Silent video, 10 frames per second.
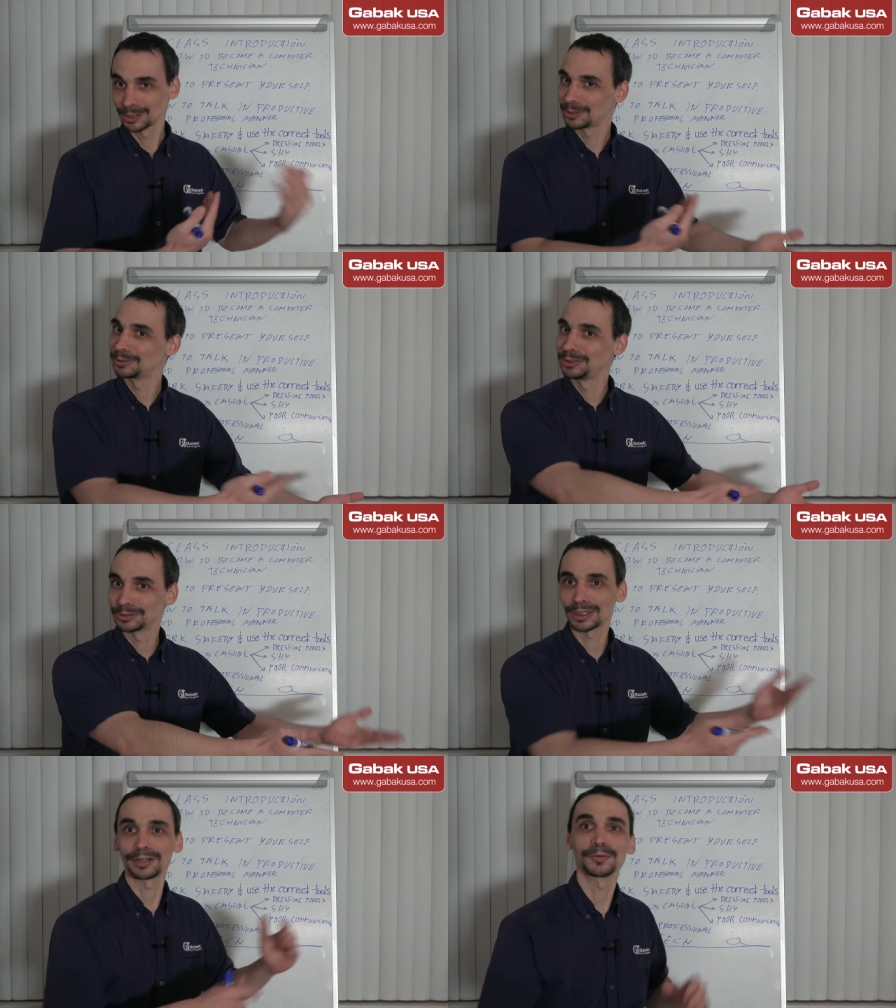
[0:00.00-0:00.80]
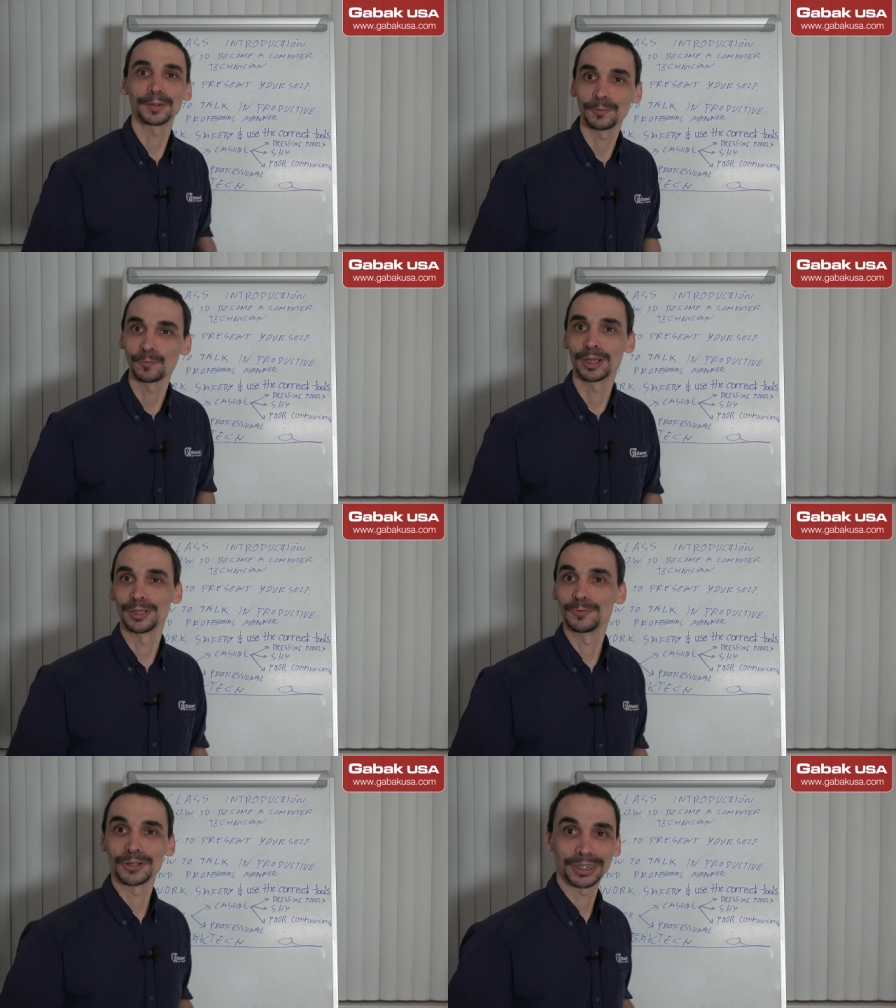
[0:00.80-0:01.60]
or you start
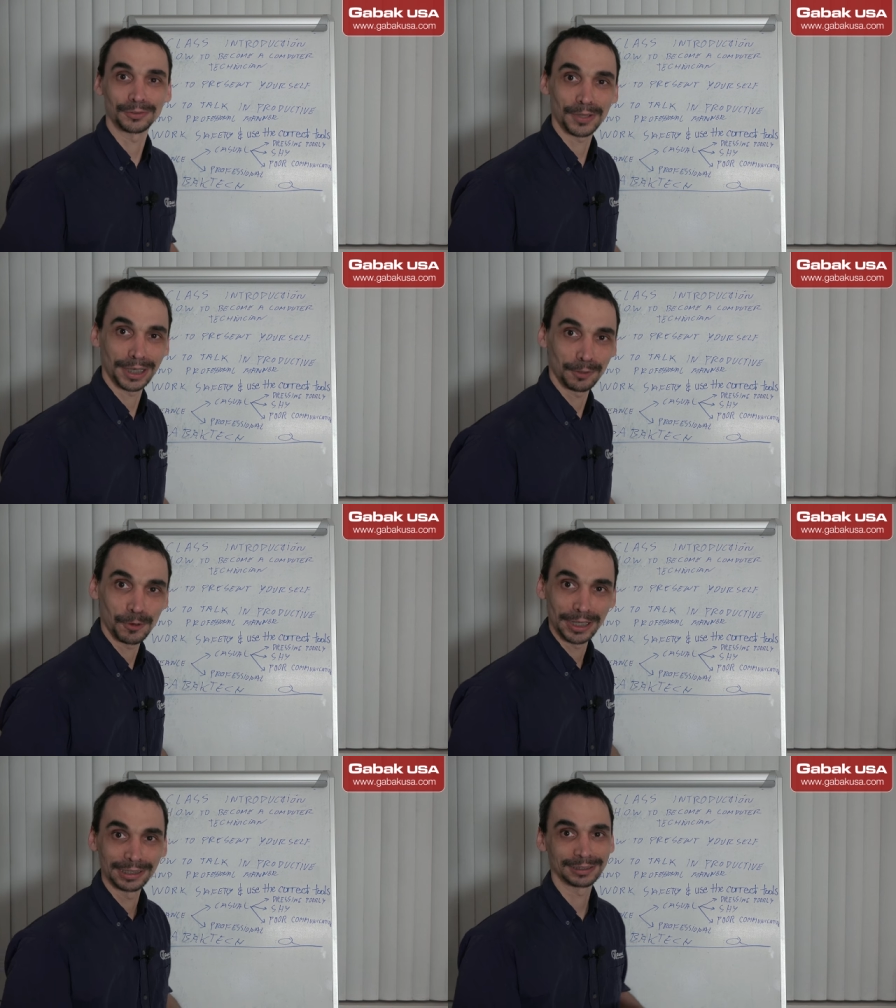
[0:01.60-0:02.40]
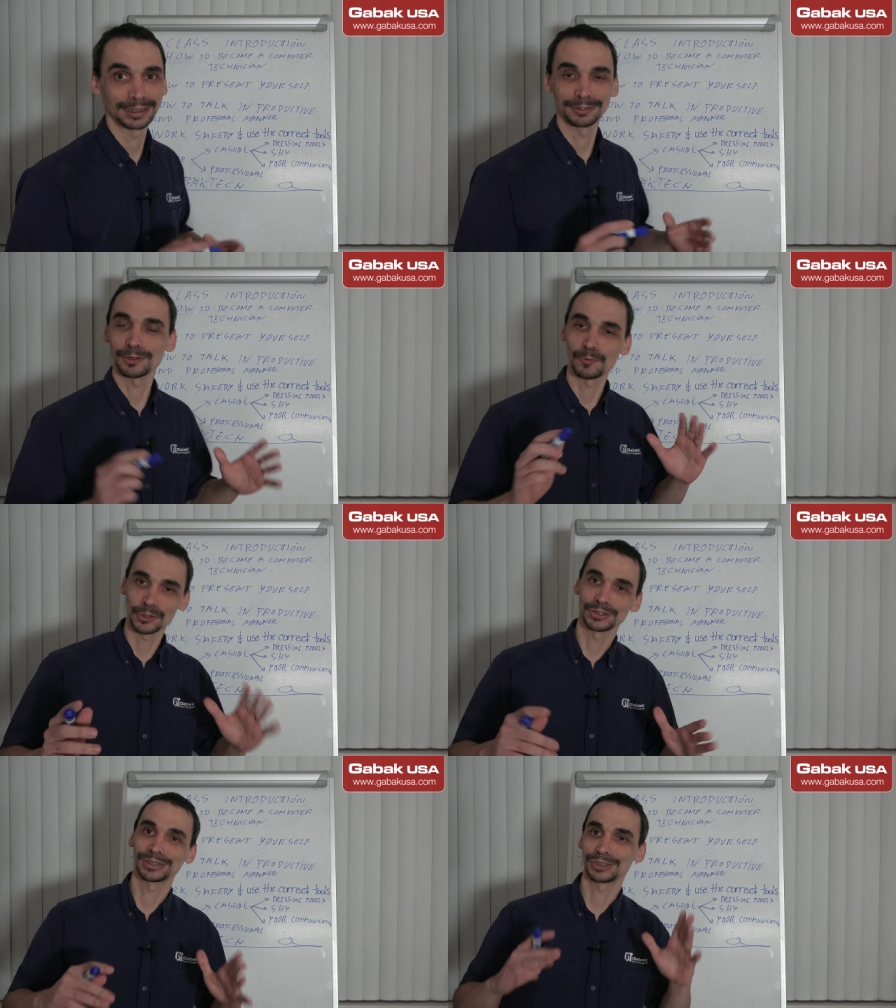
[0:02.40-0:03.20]
working right away and say, don't
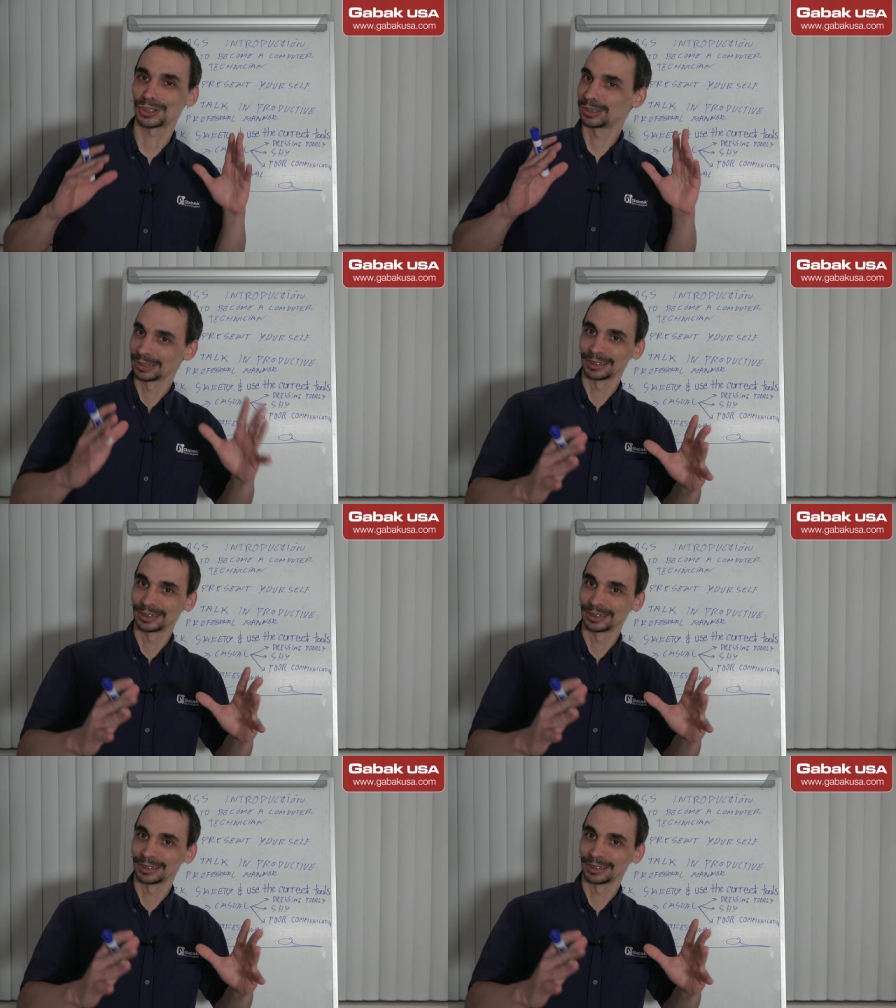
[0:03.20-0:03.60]
worry, sir,